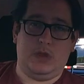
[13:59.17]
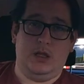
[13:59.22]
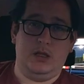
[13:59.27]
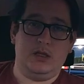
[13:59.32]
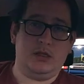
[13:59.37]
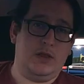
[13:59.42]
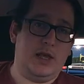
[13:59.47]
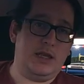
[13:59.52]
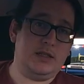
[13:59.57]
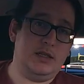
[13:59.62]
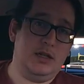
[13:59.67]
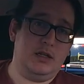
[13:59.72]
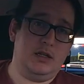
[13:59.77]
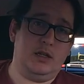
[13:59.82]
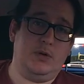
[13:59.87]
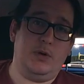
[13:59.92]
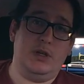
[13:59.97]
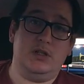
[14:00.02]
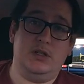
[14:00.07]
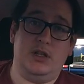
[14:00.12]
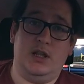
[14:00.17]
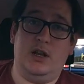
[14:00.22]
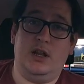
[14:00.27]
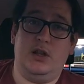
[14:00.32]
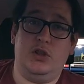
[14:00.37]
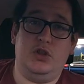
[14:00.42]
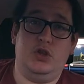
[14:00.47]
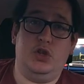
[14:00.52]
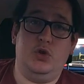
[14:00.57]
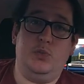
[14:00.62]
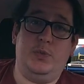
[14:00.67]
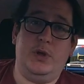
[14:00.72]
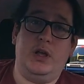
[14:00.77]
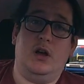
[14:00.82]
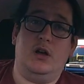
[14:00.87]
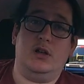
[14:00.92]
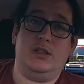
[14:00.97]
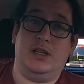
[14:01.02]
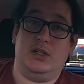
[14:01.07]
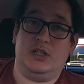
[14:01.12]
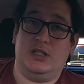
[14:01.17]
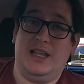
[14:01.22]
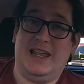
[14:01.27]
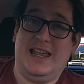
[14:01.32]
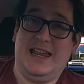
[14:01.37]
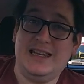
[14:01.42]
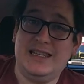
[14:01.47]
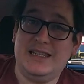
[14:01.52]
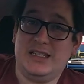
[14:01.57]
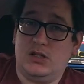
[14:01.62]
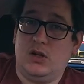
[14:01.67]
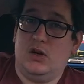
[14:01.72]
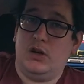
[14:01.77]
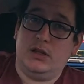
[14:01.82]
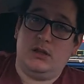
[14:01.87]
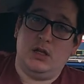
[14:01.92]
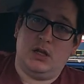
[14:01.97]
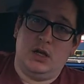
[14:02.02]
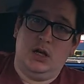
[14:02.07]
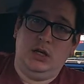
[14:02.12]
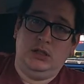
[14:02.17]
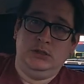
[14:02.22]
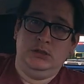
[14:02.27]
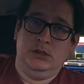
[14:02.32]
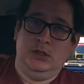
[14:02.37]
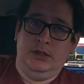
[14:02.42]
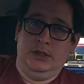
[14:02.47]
So that's the end of the questions that you'd be asked inside the car.